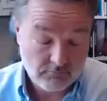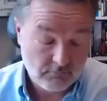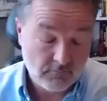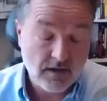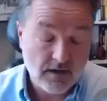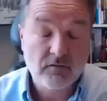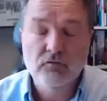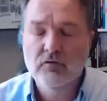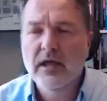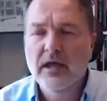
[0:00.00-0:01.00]
as of
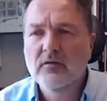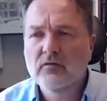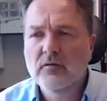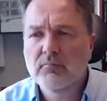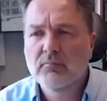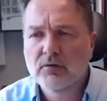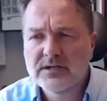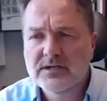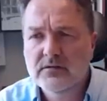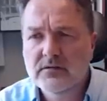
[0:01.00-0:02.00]
today, not a
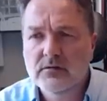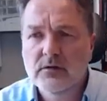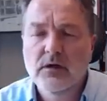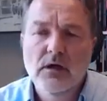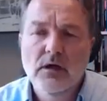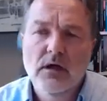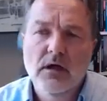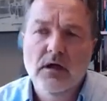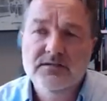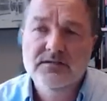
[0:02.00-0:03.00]
political
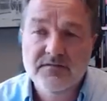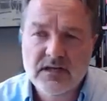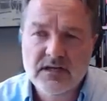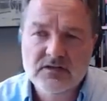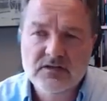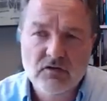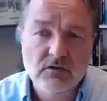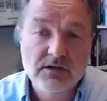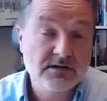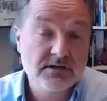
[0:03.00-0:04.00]
civilian struggle, it
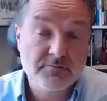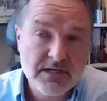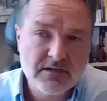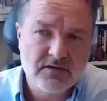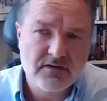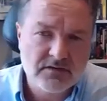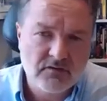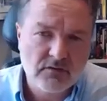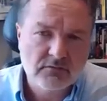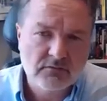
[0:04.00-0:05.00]
is a military struggle,